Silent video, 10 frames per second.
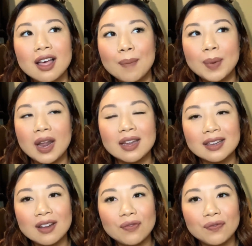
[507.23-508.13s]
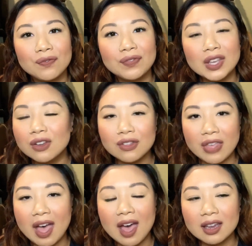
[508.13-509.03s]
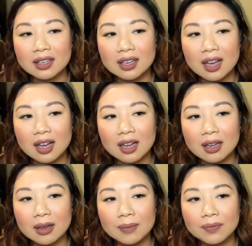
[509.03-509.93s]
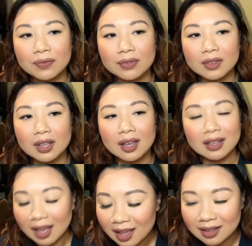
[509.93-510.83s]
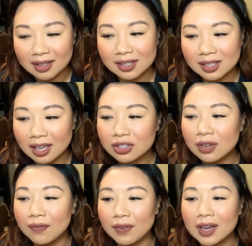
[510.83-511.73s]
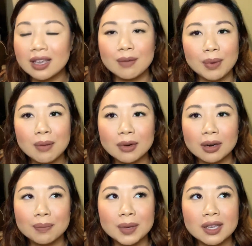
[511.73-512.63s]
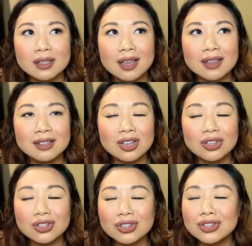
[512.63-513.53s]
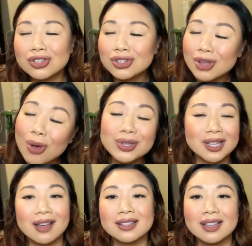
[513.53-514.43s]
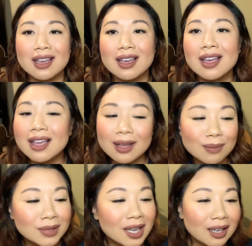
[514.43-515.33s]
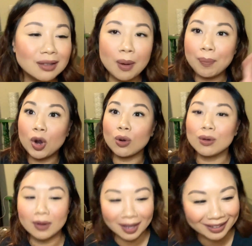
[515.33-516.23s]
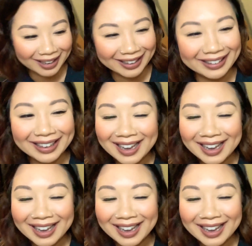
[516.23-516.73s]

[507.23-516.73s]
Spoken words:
But I didn't feel that. Again, such a fucking bummer, because he's so sexy. Dick, like,